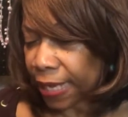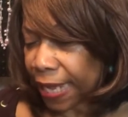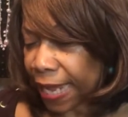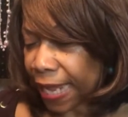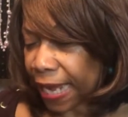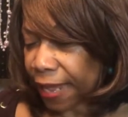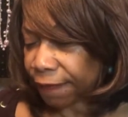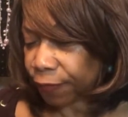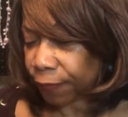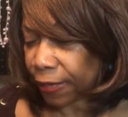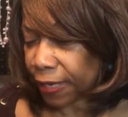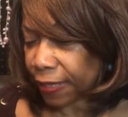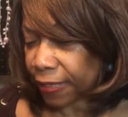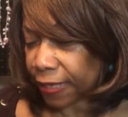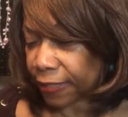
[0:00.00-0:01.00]
And I have
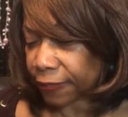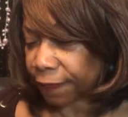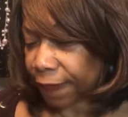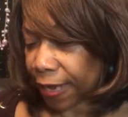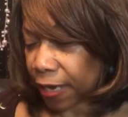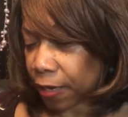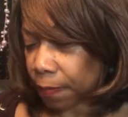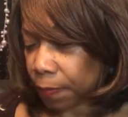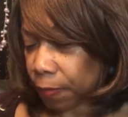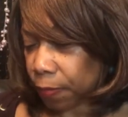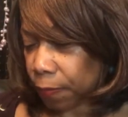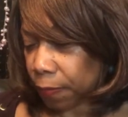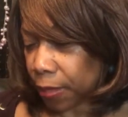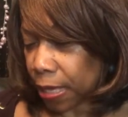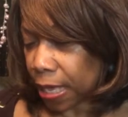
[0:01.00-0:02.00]
three of these available.
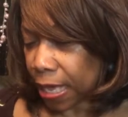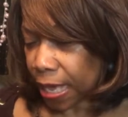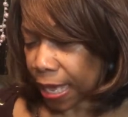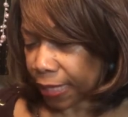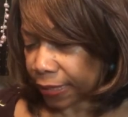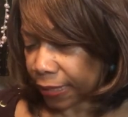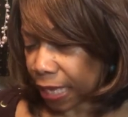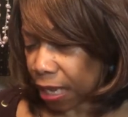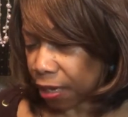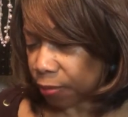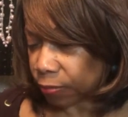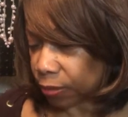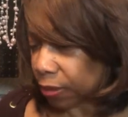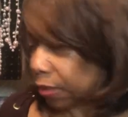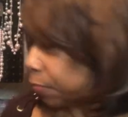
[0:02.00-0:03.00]
I thought
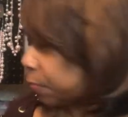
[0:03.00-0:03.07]
it was good